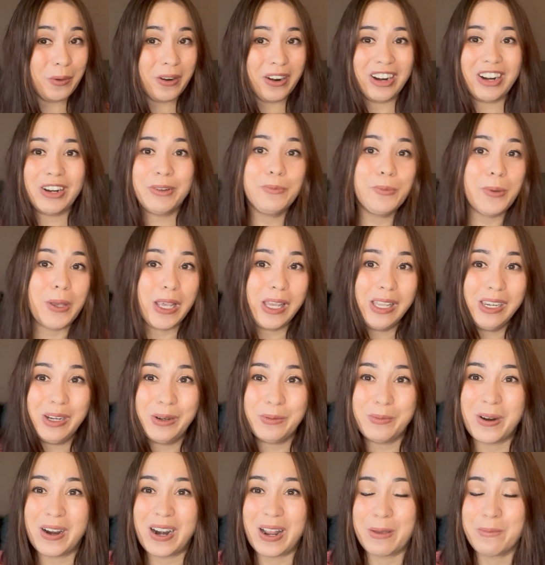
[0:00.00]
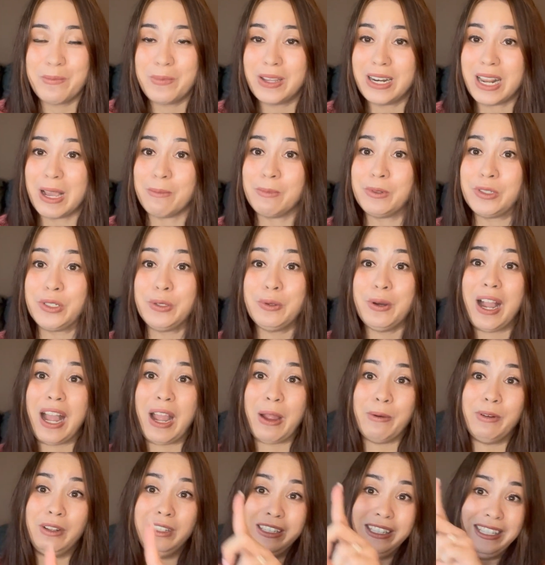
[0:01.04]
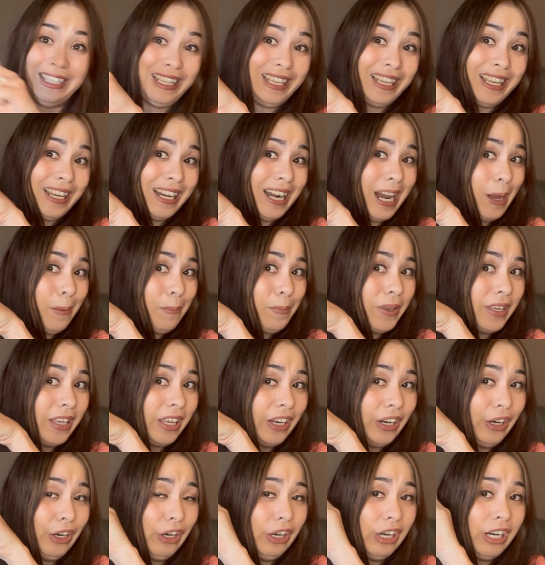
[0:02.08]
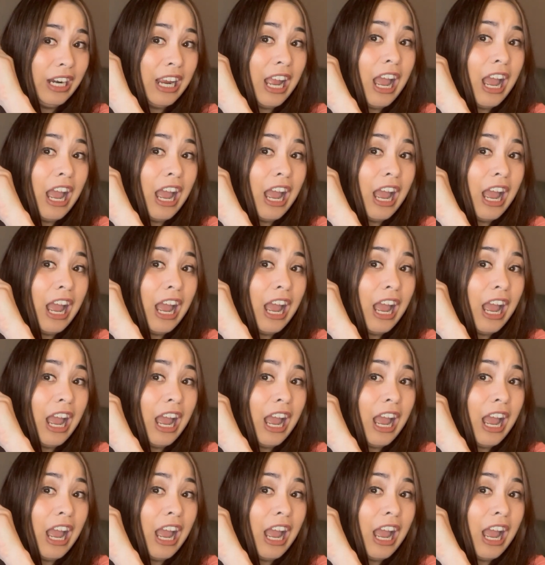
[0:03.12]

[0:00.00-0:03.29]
where I've been and what I've been up to, I will link it up here.